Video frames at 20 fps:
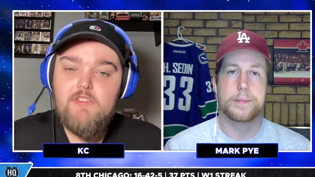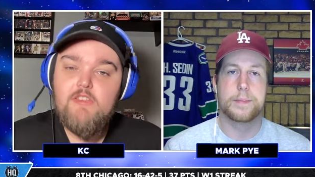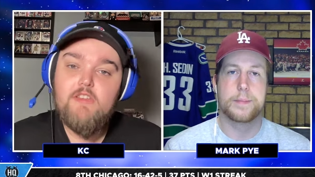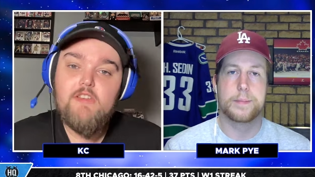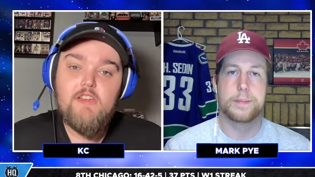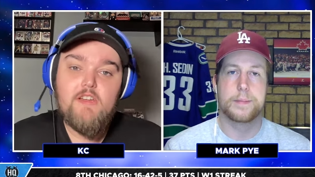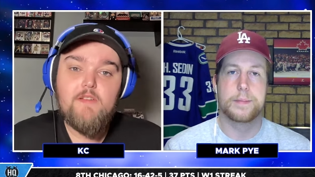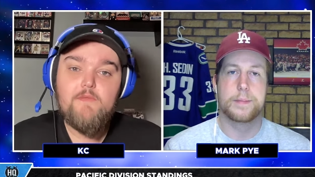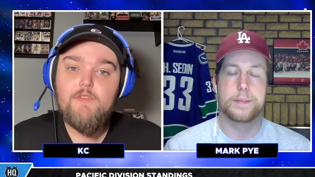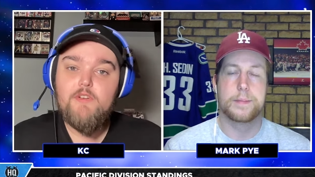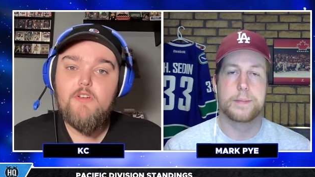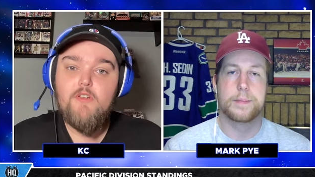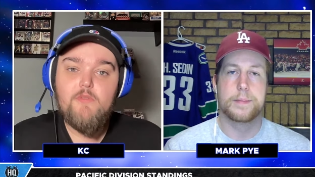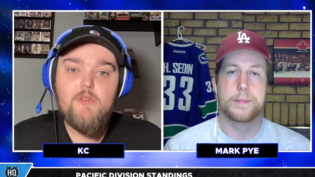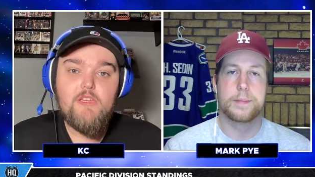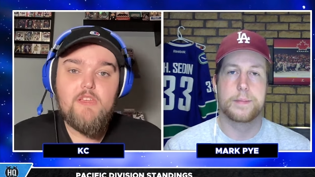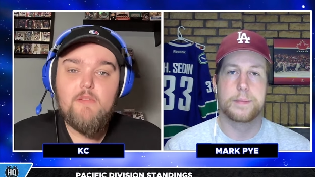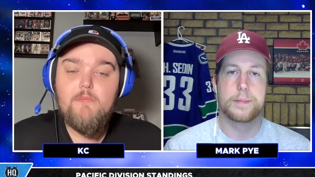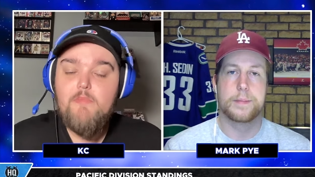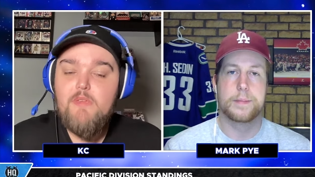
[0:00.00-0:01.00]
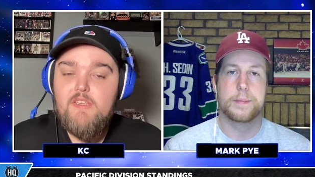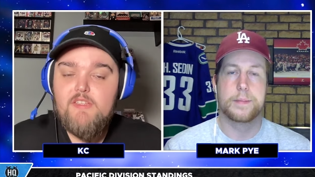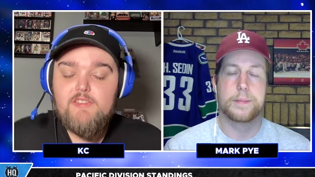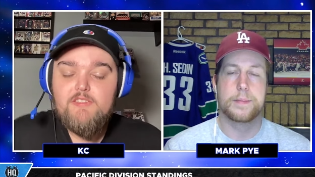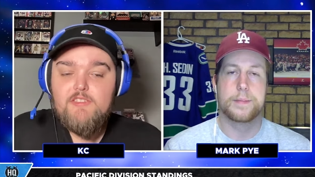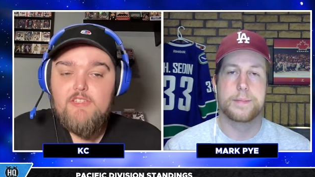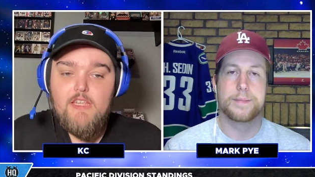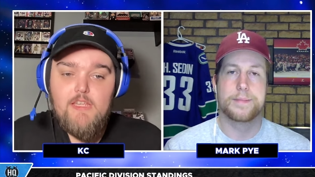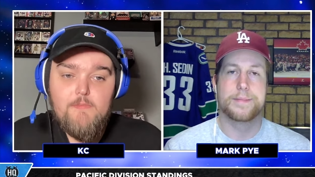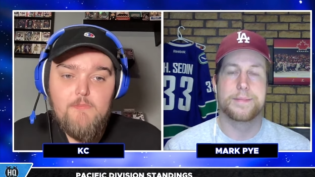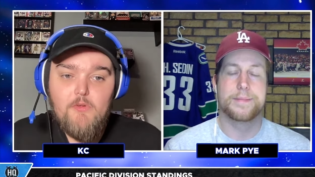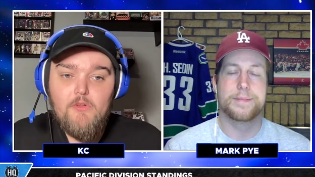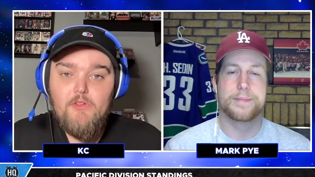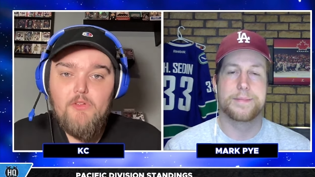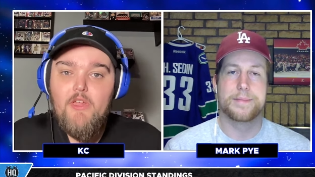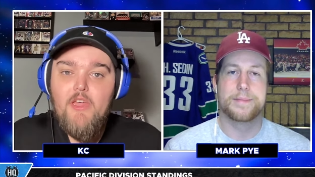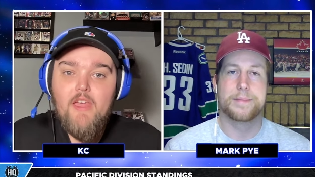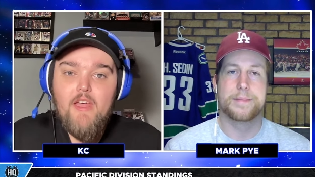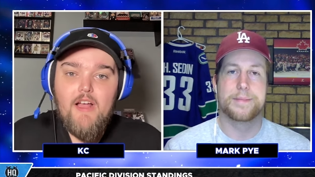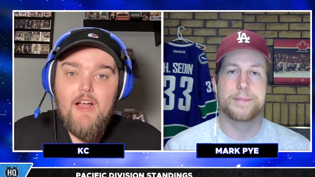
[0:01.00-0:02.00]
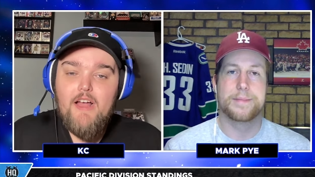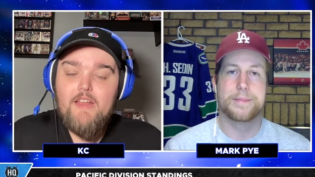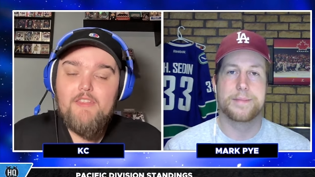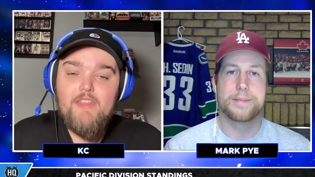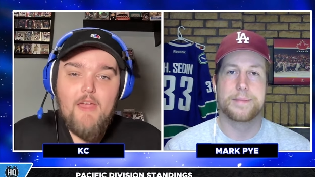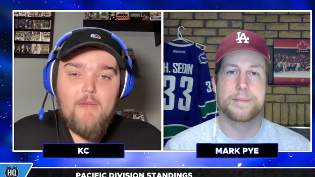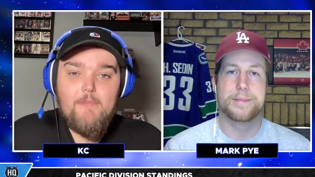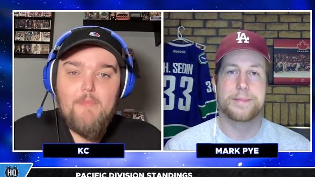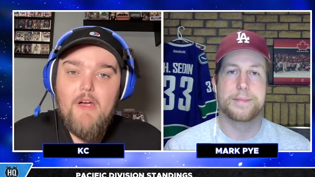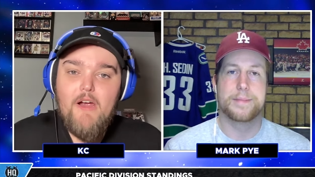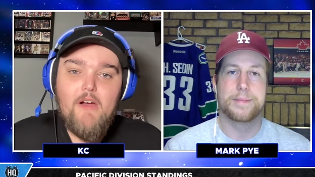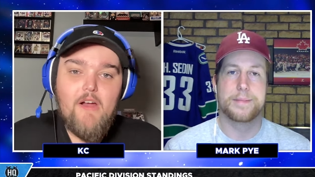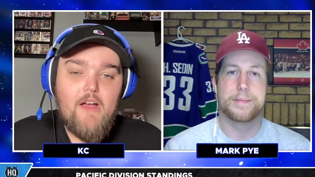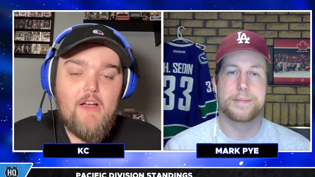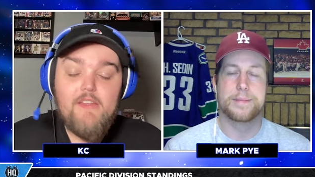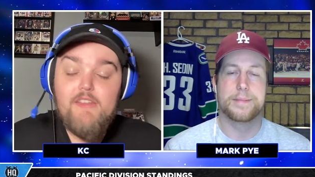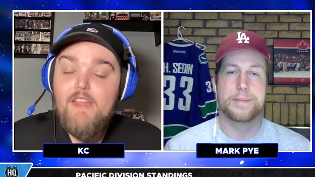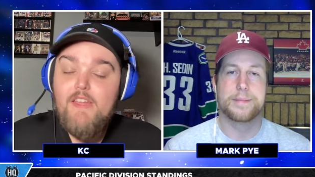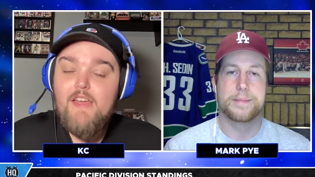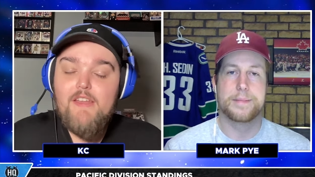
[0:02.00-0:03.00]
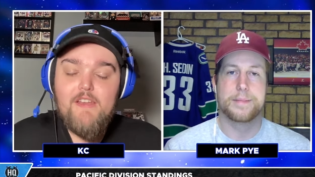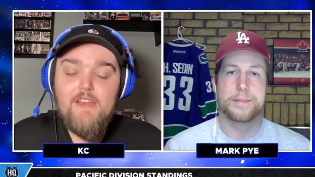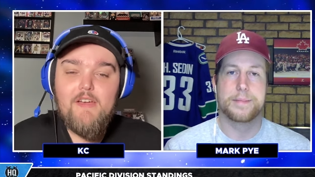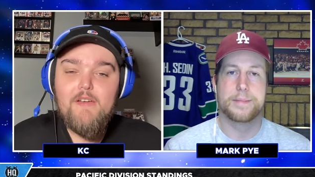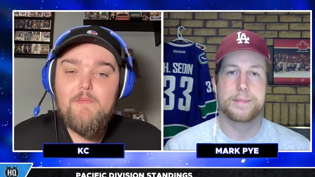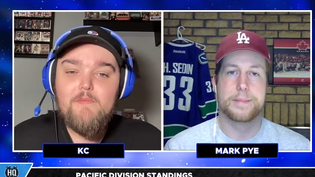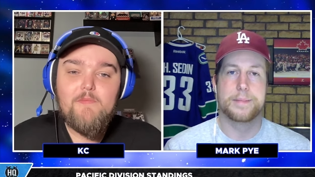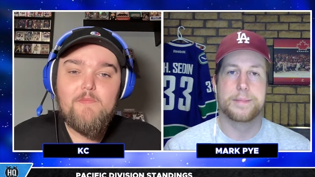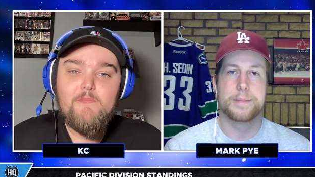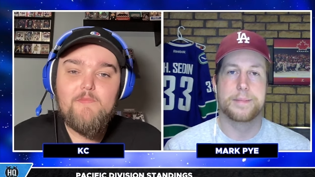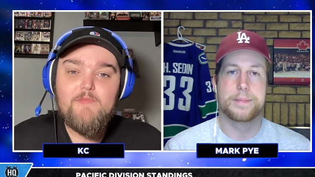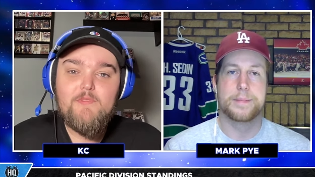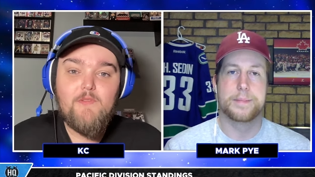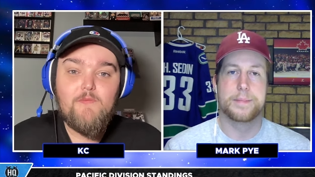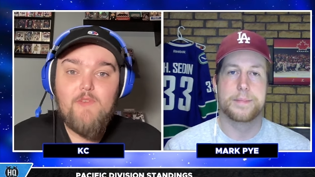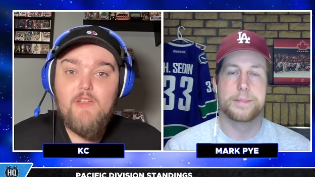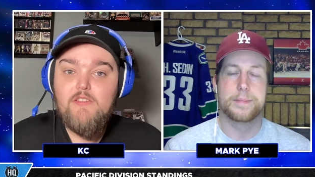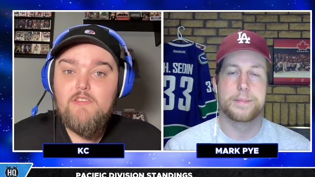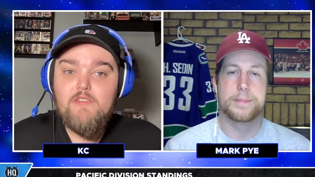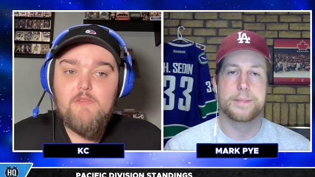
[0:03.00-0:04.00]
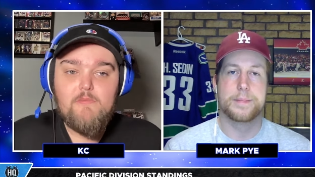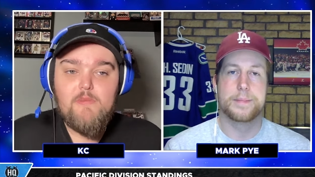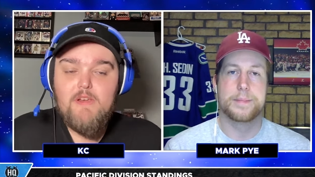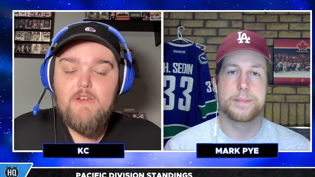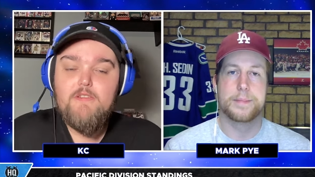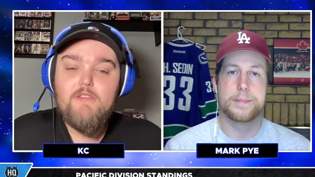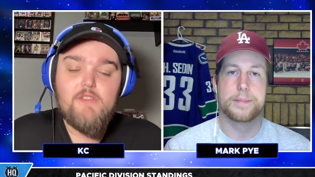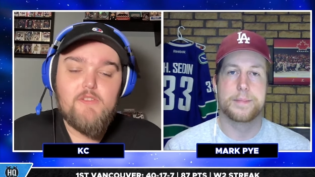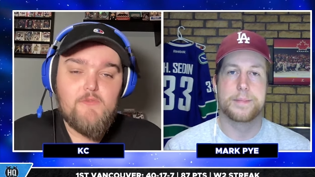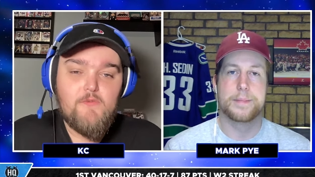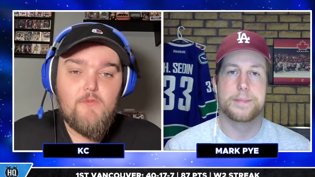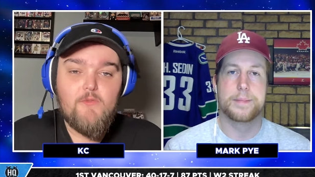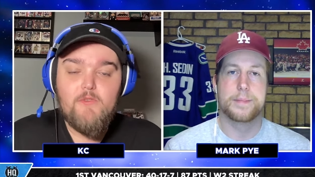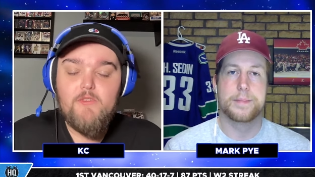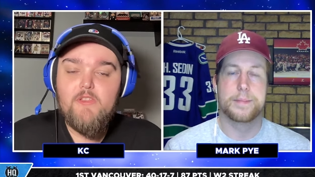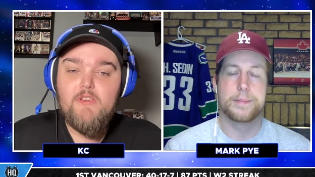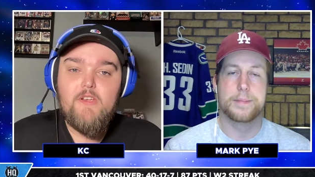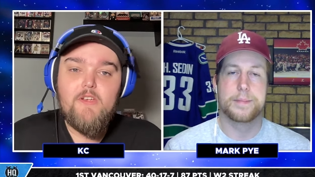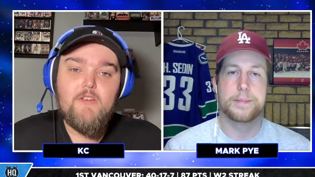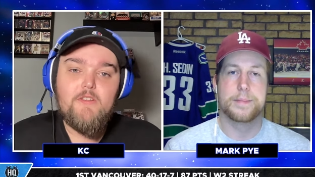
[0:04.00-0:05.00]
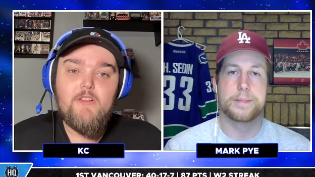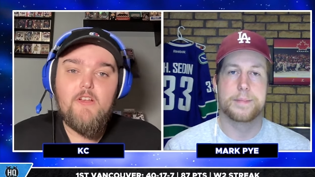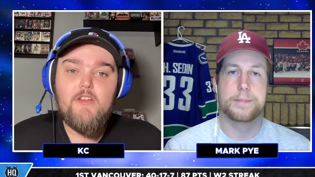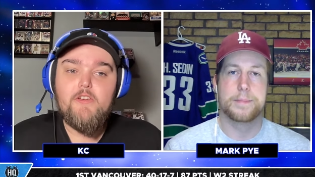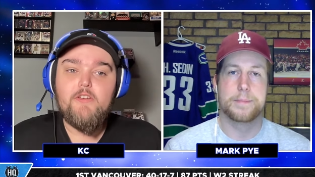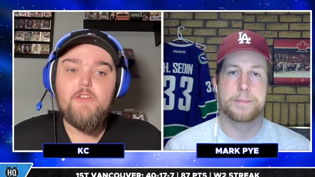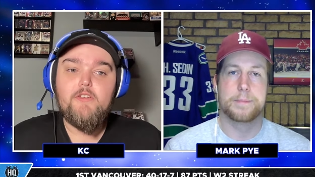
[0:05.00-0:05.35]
Speaker 1: and you never know, he can be a staple on that power on that uh defensive pairings for the Carolina